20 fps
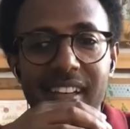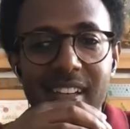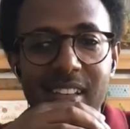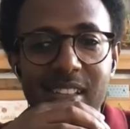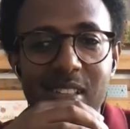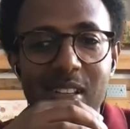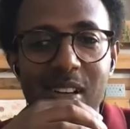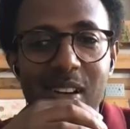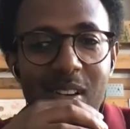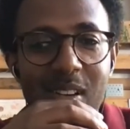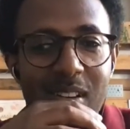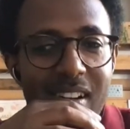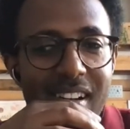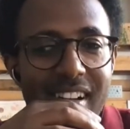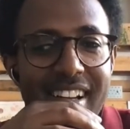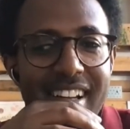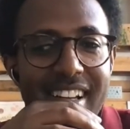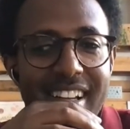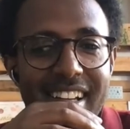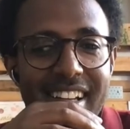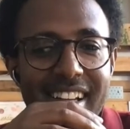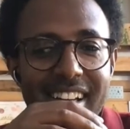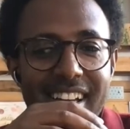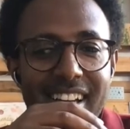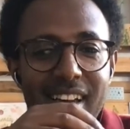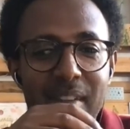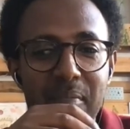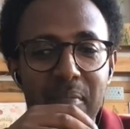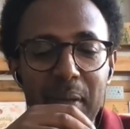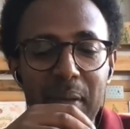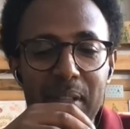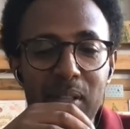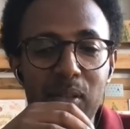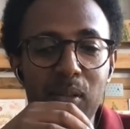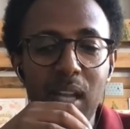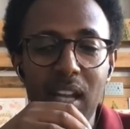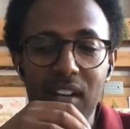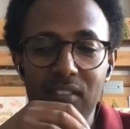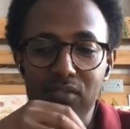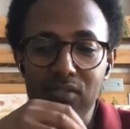So in
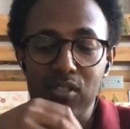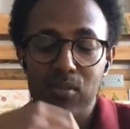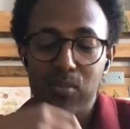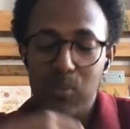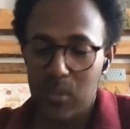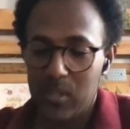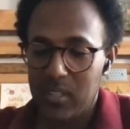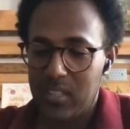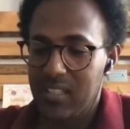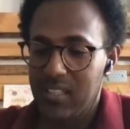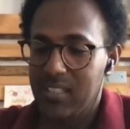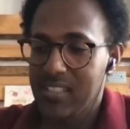particular football,